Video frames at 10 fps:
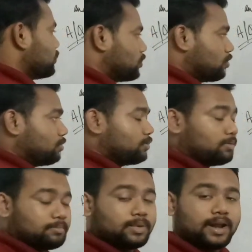
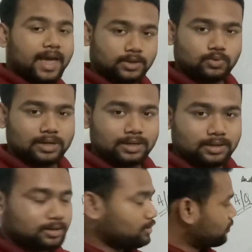So but
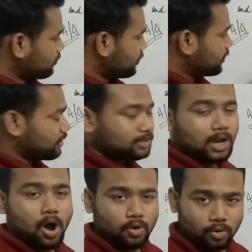actually it
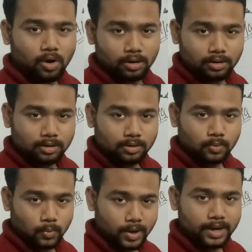is wrong.
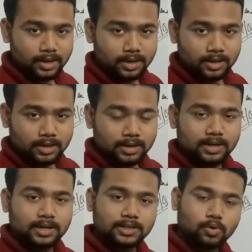Why?
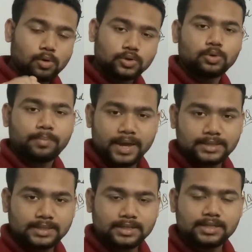It is also
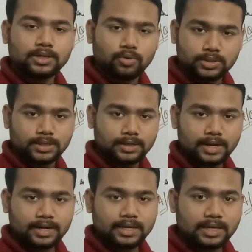mentioned in the
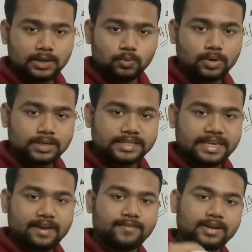question that it
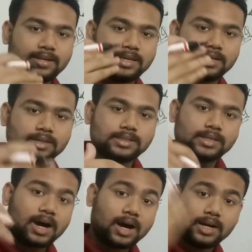was 7
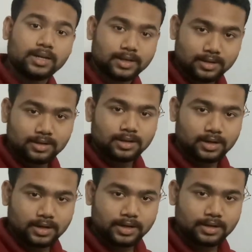years earlier.
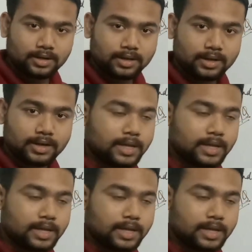Got it?